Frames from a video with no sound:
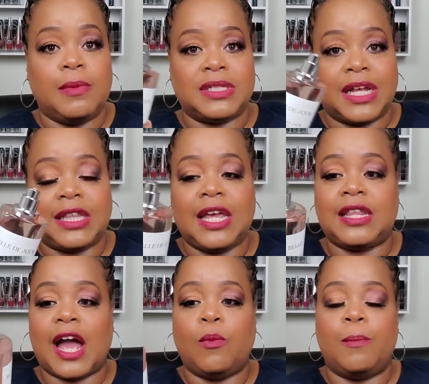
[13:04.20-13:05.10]
because I think
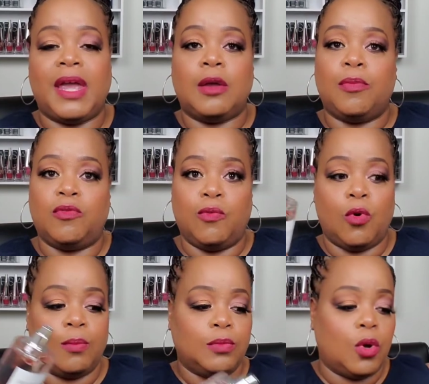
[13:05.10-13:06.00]
that will make it
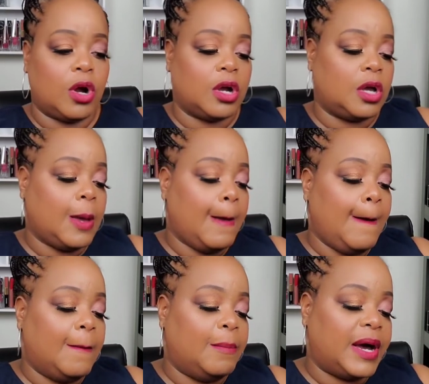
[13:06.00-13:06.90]
perform longer.
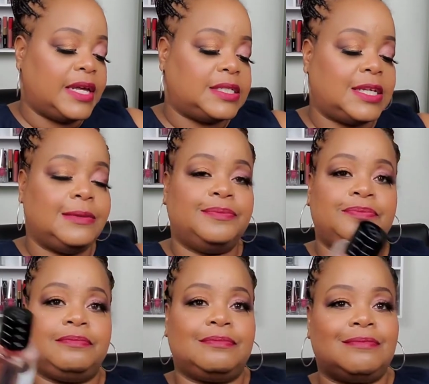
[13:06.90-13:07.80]
But
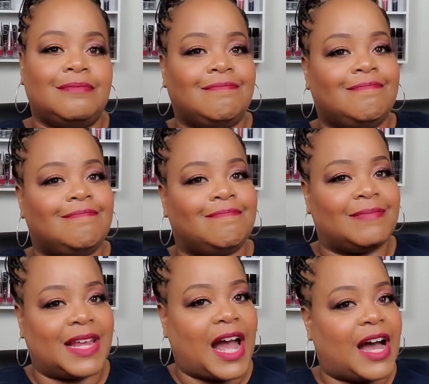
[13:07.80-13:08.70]

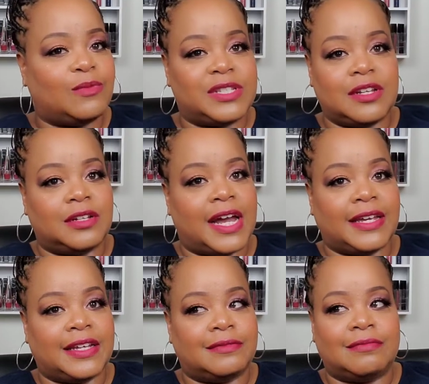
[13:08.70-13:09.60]
I still
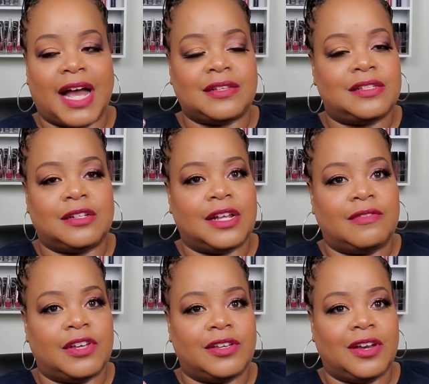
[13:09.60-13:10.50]
like it. I still love
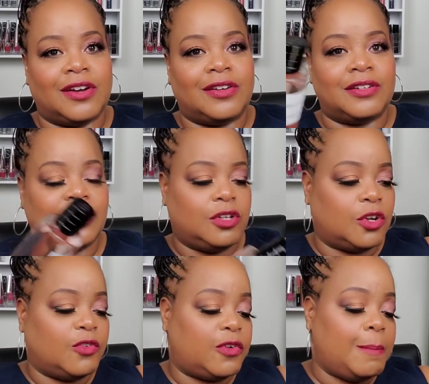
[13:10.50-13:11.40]
it, y'all. You
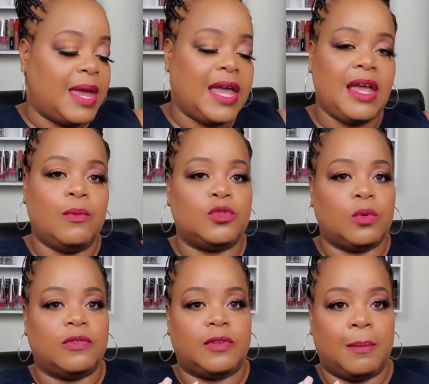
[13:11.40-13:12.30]
know, for me, it was
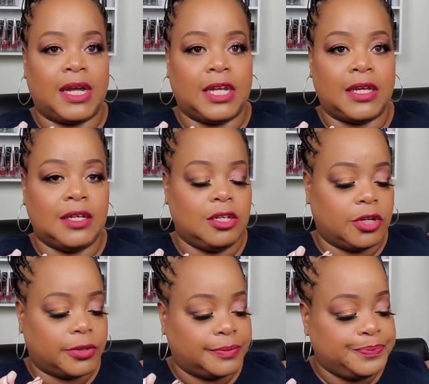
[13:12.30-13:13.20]
worth the money, you
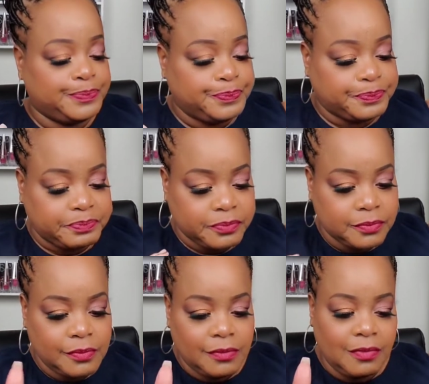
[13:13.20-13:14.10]
know?
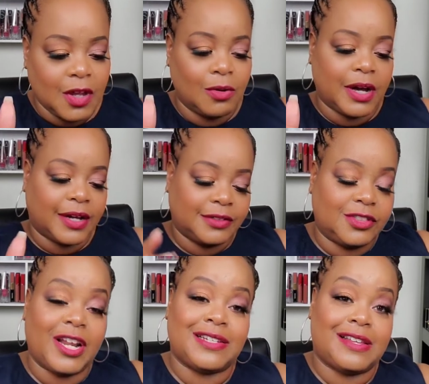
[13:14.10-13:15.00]
Okay,
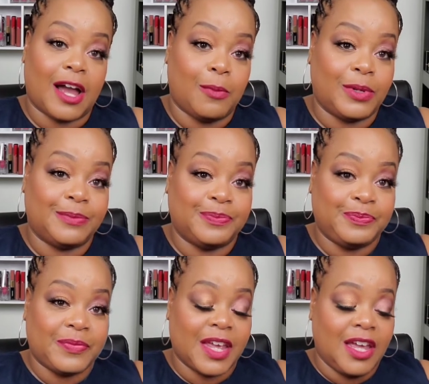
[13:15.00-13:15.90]
so that's that one.
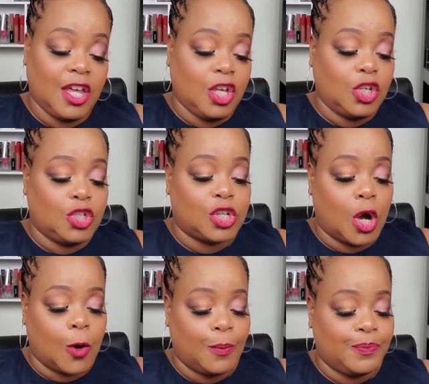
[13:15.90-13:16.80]

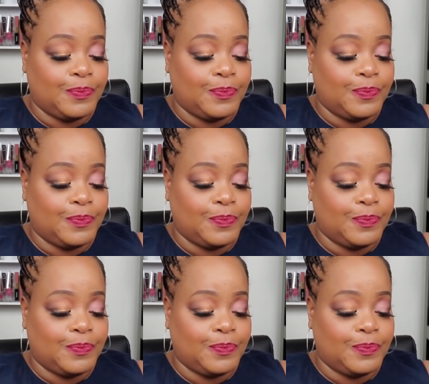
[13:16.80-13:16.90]
So,